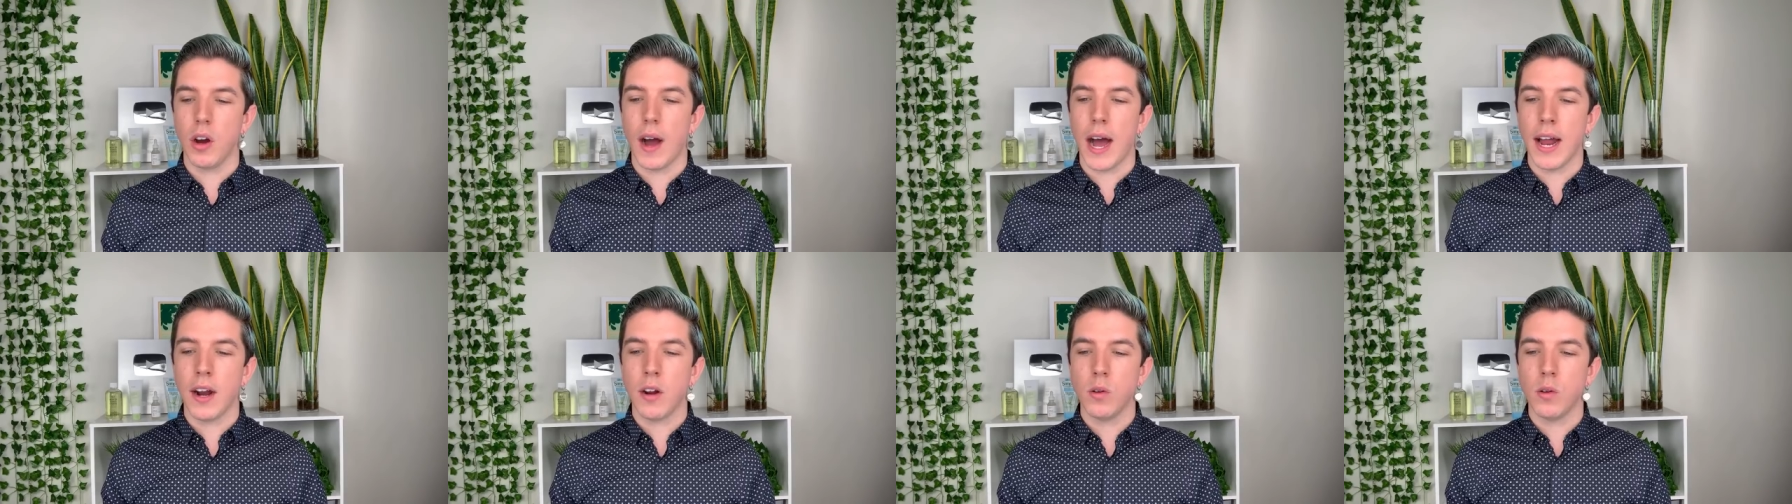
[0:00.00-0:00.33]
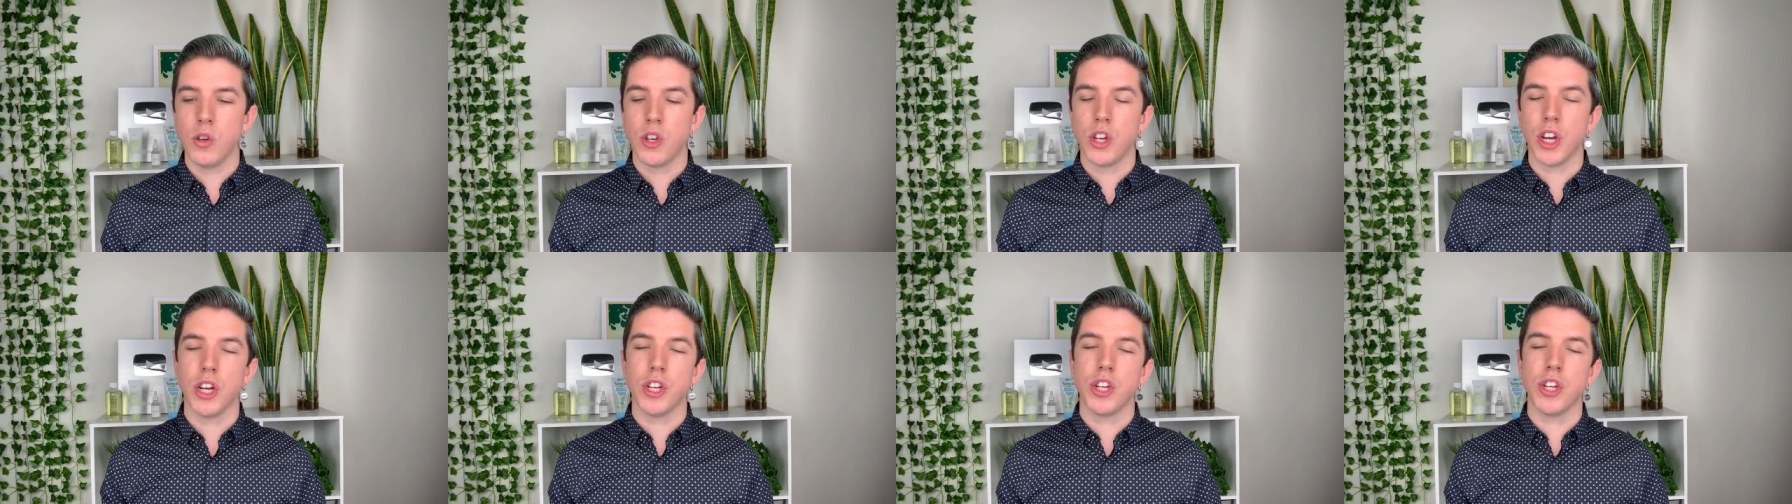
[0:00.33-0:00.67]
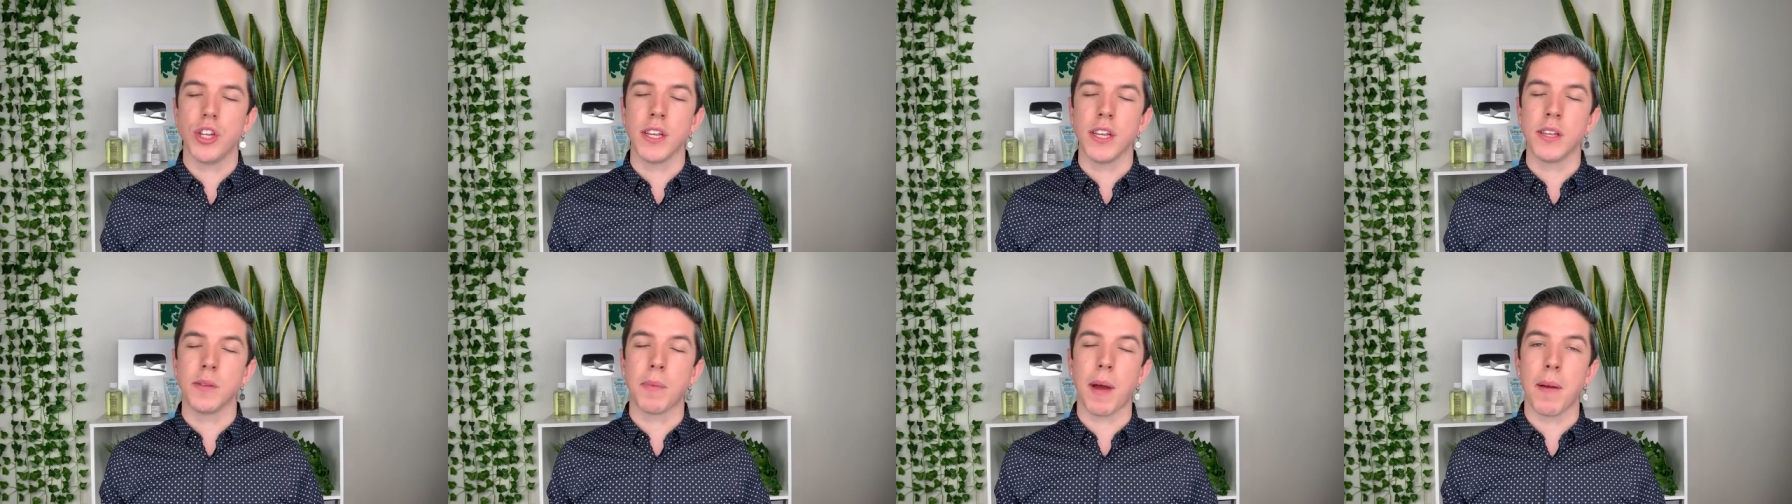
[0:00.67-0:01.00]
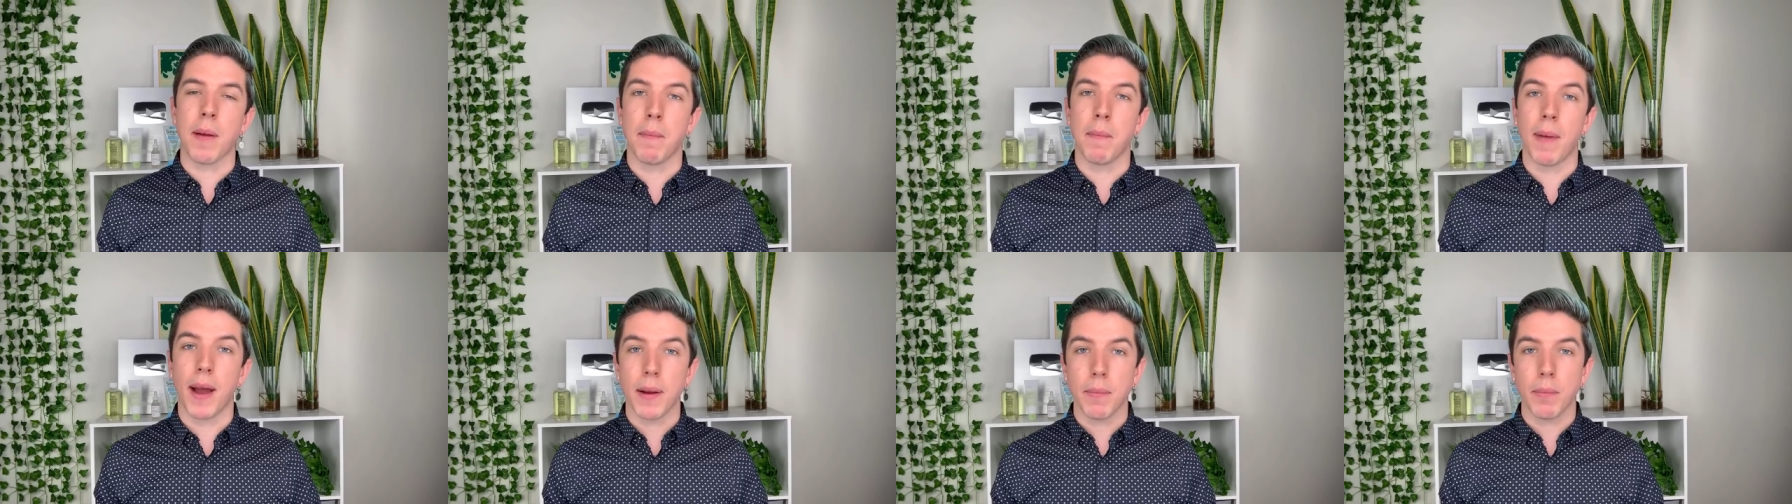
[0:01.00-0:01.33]
i don't judge things by
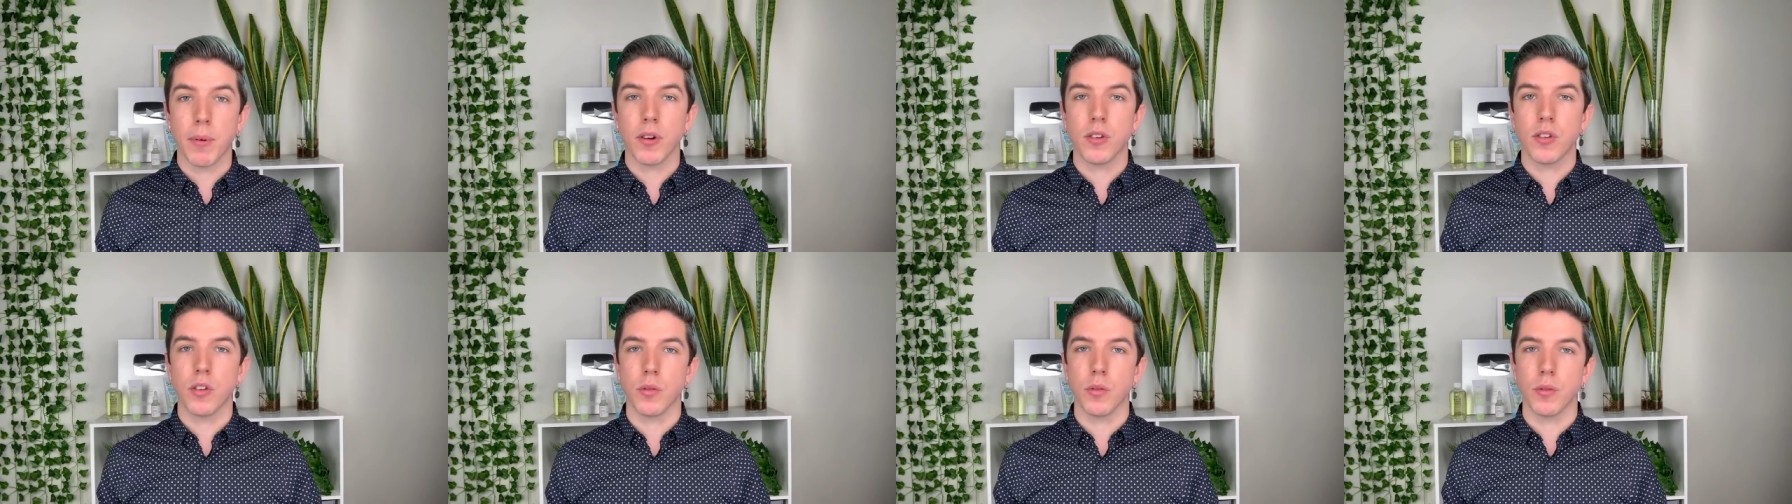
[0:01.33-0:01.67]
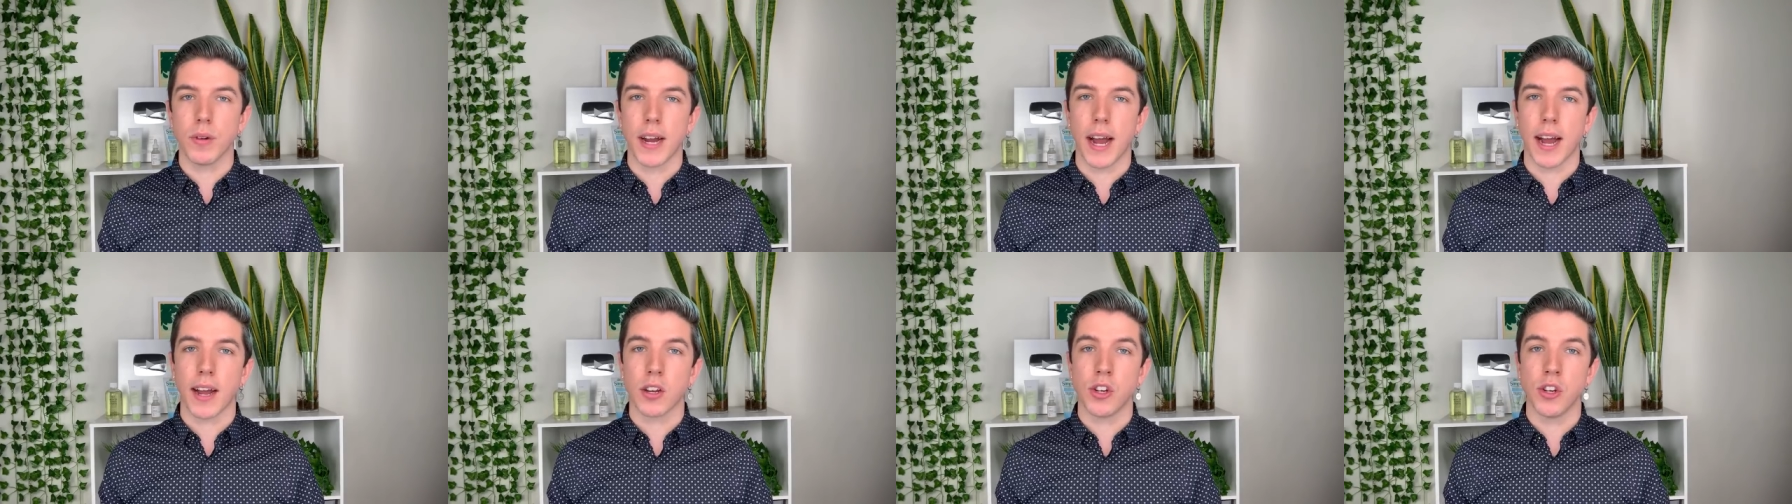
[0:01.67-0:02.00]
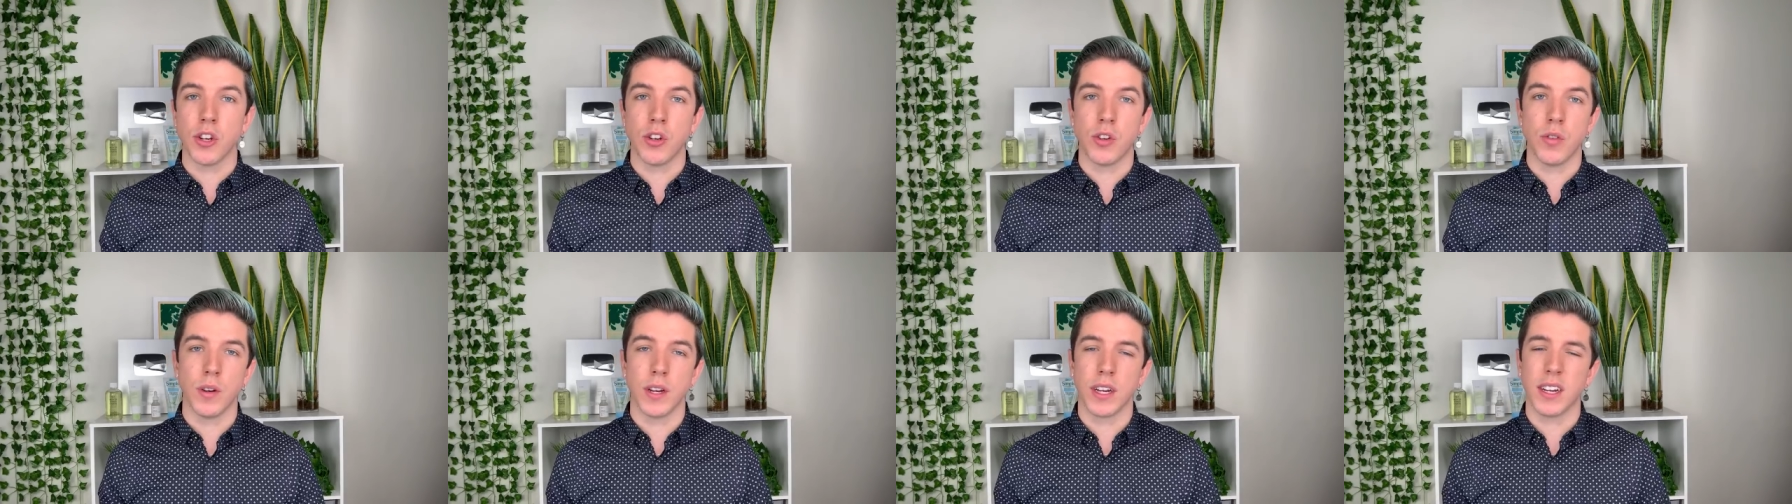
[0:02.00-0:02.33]
my personal reaction to it